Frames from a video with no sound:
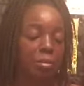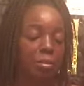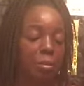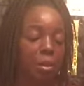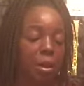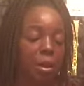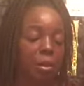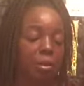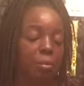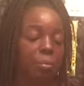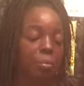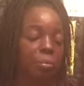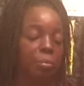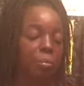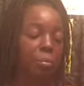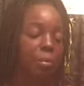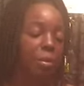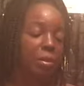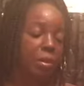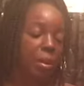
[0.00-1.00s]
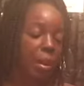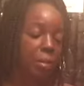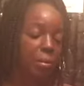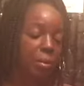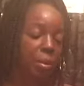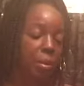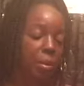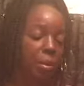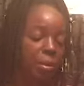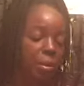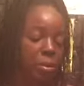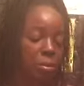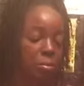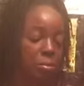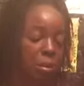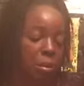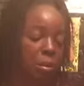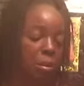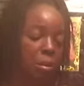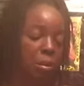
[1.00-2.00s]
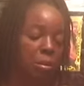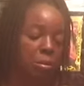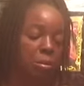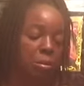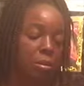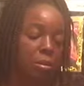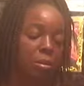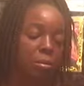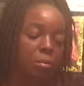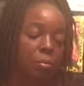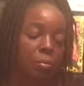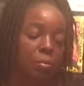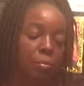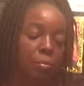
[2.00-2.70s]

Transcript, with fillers: Wow. Yeah. And that part is meat also. Yeah.